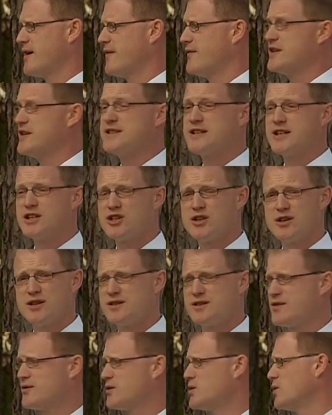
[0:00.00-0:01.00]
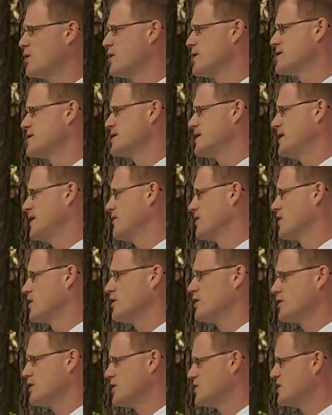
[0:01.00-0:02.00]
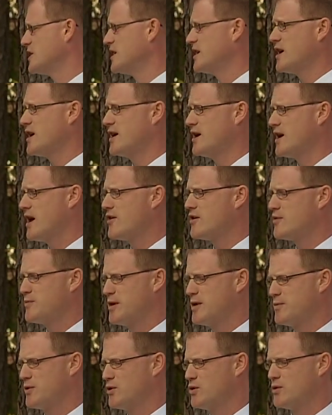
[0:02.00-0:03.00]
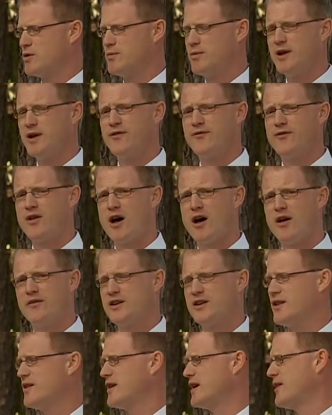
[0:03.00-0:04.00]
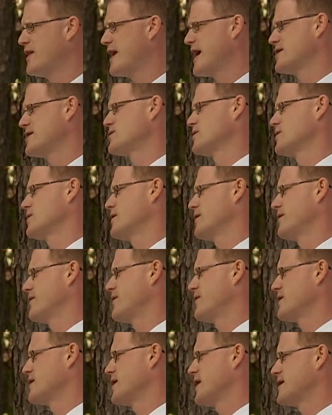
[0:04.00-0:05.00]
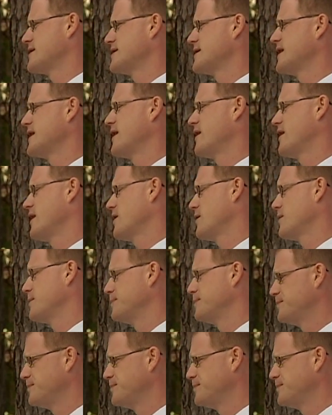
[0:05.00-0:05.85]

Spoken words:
physicians, of course, even clergy and other people who would be involved in that sort of scenario.